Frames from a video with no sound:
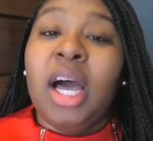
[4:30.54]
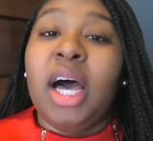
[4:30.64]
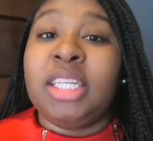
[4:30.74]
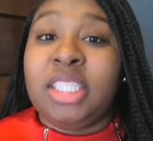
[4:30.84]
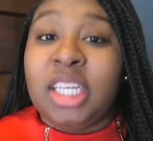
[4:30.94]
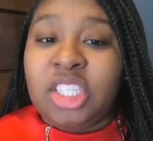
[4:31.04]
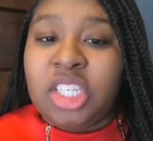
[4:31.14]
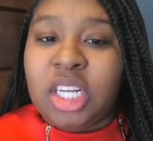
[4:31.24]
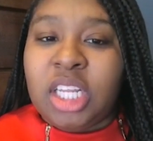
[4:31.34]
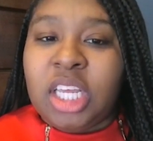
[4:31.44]

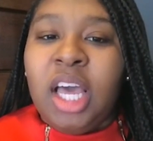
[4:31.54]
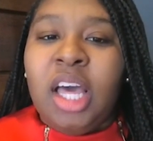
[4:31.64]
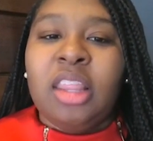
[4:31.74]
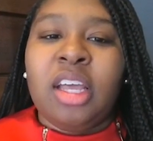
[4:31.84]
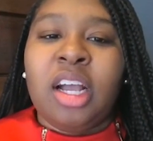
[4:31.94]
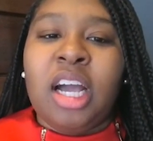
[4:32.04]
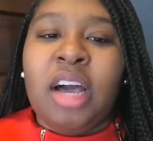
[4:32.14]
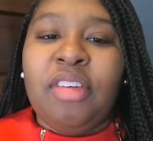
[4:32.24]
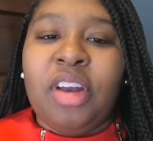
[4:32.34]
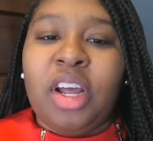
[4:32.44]
Additionally, the
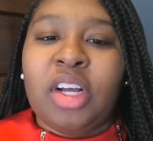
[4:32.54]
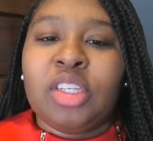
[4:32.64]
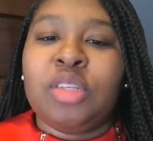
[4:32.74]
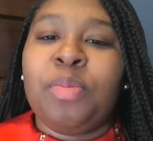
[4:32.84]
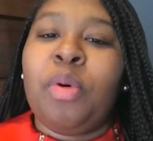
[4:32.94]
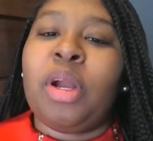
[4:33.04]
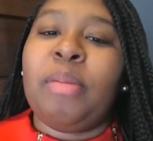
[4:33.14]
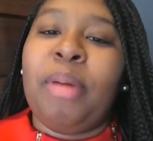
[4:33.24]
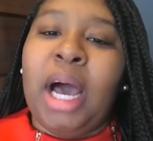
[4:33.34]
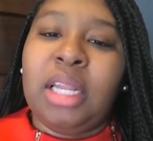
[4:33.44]
governor supported
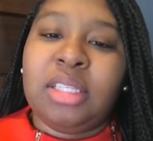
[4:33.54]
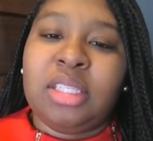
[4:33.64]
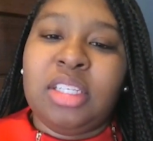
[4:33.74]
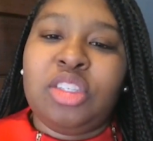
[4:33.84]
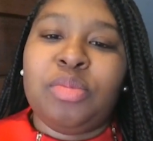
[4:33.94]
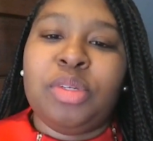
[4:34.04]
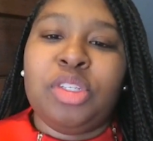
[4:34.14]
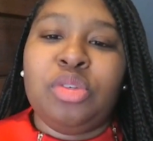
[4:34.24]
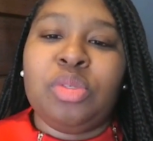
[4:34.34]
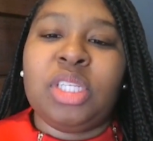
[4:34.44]
policies to
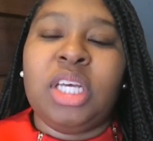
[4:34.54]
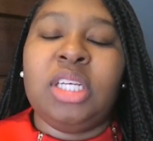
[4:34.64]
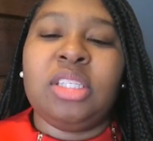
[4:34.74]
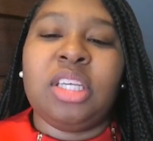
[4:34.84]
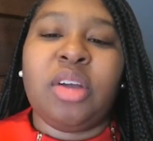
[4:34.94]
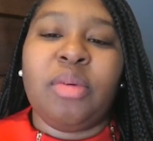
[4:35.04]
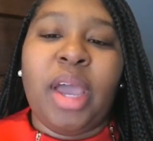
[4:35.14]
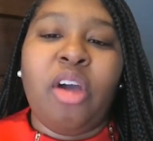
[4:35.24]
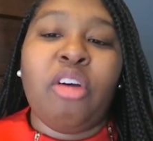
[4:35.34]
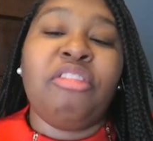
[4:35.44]
reduce
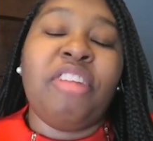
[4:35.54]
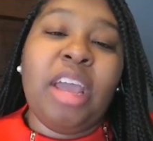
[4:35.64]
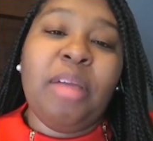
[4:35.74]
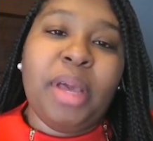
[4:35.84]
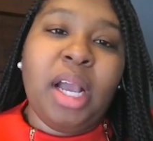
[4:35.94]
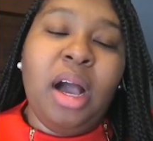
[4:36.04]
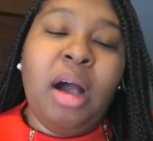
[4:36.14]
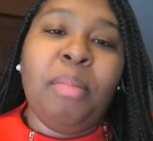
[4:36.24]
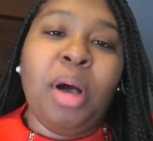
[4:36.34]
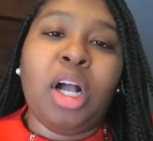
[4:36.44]
e-cigarette or vaping
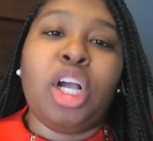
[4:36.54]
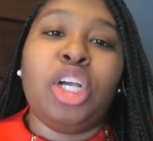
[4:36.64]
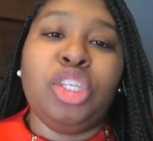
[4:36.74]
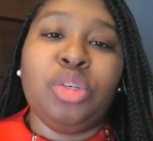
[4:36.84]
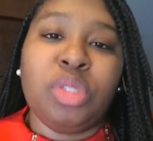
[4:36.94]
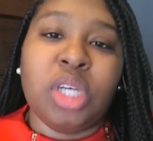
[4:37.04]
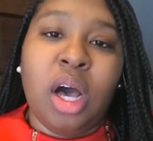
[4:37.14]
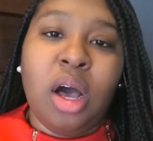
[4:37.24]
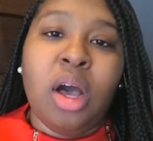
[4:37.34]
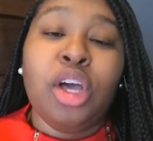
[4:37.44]
among
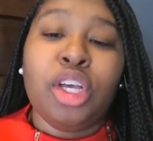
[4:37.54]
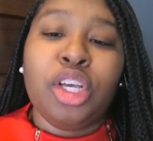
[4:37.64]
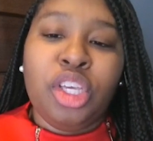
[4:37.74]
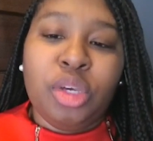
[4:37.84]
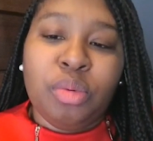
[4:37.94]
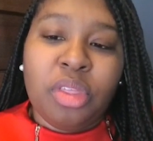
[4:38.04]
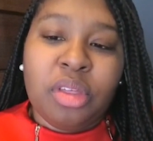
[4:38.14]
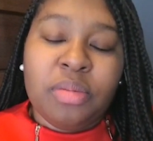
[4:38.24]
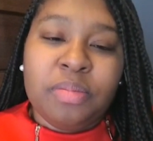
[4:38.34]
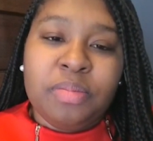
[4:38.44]
Utah youth.
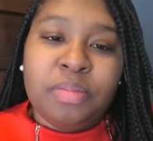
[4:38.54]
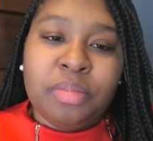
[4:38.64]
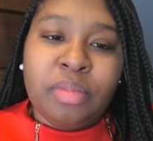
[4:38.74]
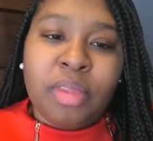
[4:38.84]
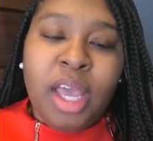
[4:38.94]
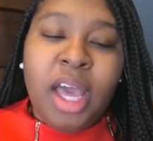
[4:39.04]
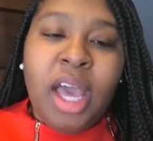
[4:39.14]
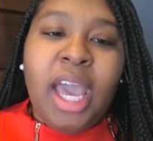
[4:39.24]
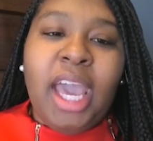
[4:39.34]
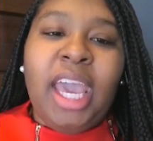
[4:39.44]

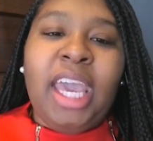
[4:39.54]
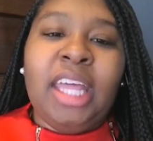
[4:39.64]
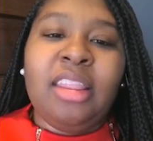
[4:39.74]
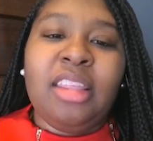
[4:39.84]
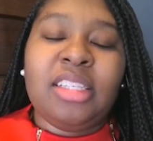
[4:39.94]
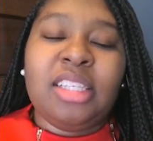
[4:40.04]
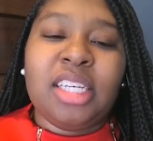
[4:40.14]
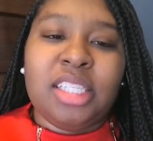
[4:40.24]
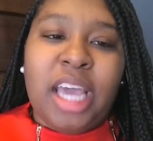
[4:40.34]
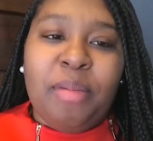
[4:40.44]
In this
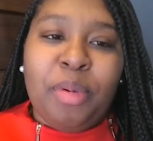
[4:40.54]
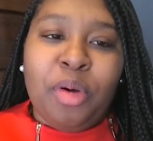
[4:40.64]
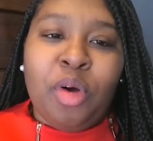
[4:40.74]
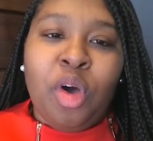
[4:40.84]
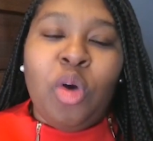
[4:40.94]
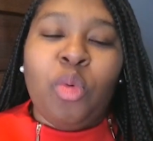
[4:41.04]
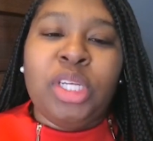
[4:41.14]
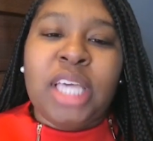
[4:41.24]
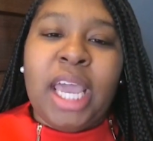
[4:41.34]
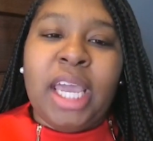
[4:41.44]
example, we
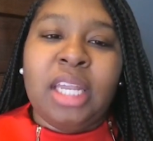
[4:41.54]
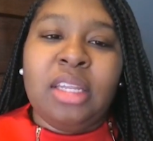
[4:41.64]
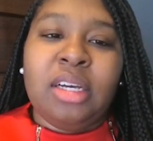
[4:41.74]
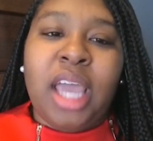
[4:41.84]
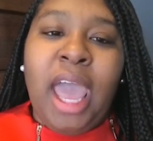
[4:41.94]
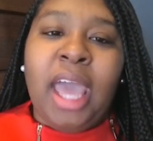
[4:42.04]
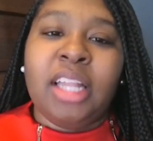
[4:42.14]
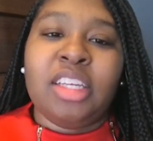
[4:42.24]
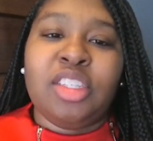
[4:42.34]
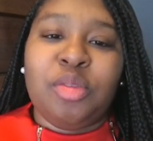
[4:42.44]
take a look at
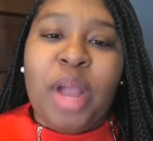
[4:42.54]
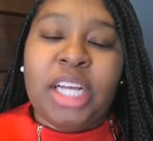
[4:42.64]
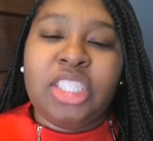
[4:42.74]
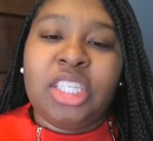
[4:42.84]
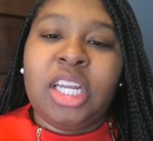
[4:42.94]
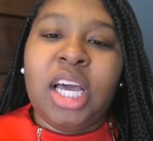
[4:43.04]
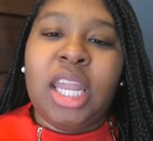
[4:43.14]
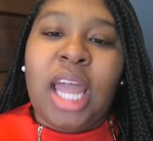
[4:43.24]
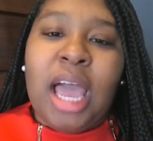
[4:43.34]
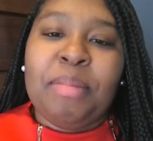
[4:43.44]
the direction,
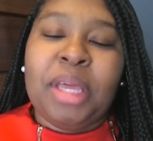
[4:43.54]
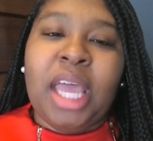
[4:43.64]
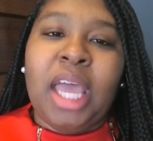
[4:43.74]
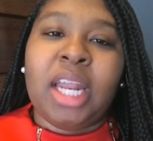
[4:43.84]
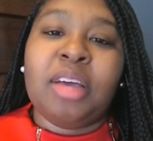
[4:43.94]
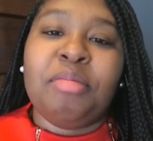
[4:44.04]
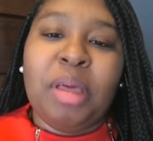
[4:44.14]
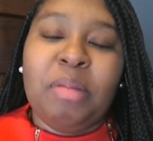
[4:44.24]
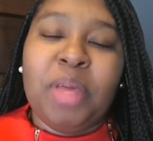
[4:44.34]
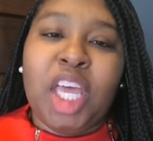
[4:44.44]
alignment, and
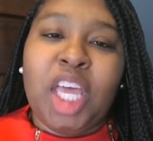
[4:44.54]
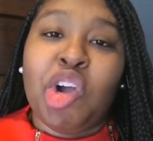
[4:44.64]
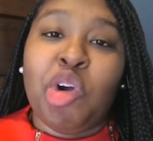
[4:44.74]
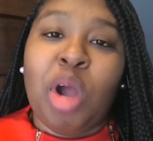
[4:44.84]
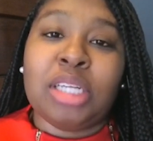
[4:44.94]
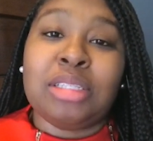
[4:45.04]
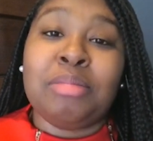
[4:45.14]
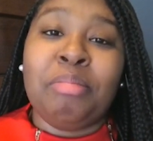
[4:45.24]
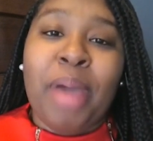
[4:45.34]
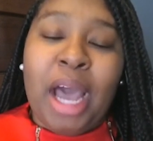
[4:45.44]
commitment across
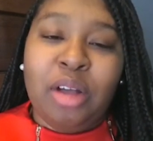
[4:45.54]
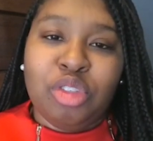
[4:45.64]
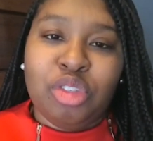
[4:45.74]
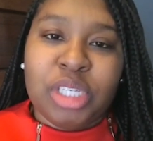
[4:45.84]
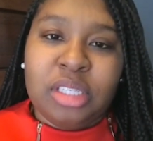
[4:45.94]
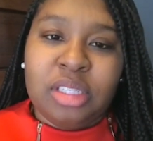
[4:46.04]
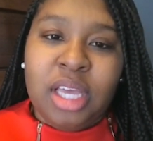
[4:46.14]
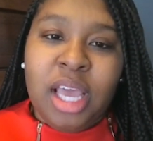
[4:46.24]
boundaries